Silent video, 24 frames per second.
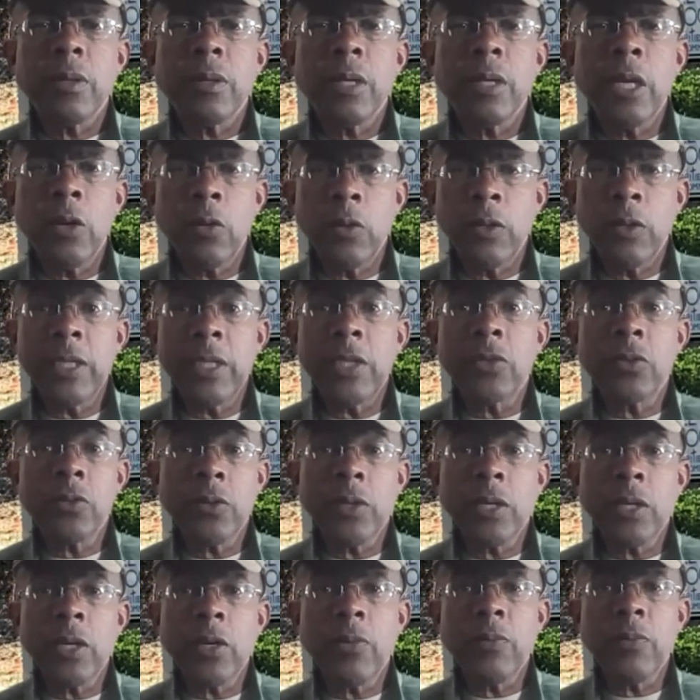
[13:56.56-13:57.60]

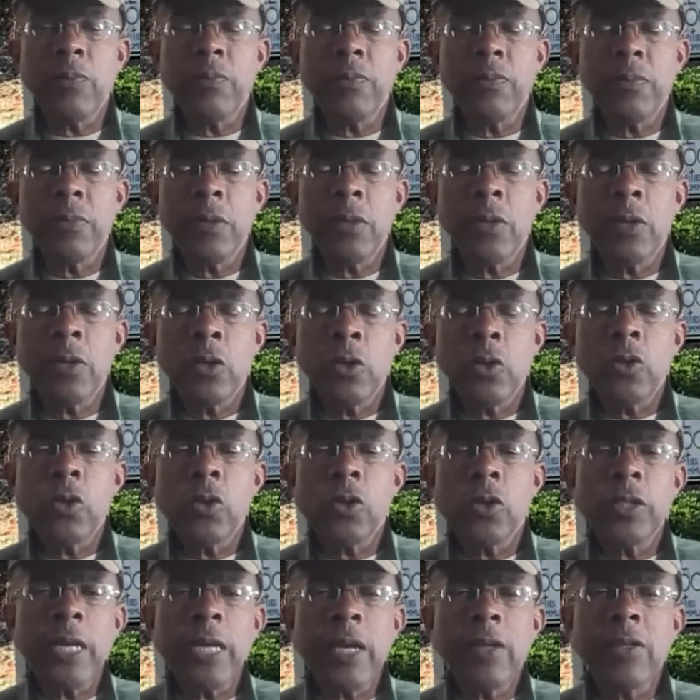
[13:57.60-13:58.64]
industrial help,
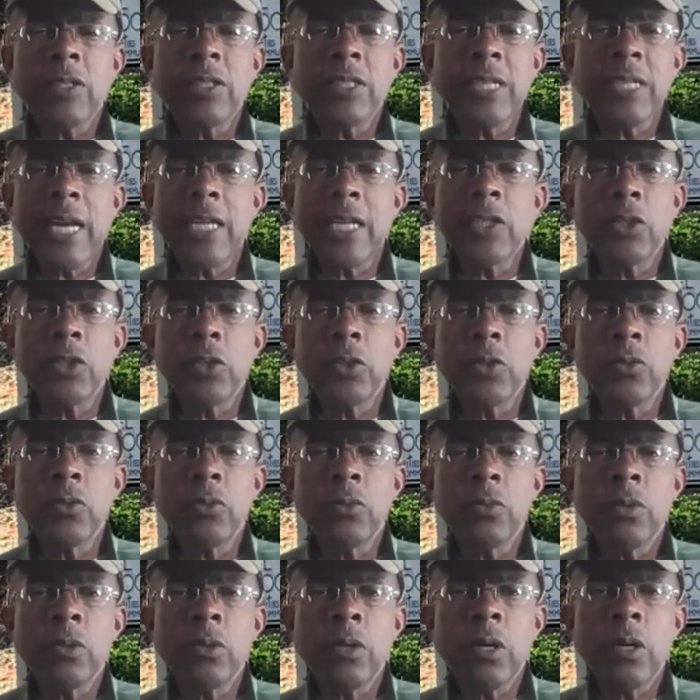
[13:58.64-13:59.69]
took down the statue
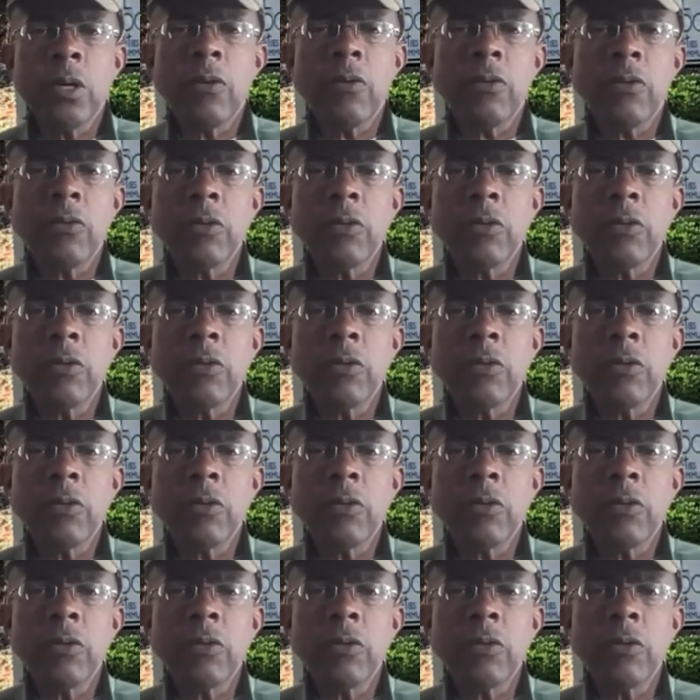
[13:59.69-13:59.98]
of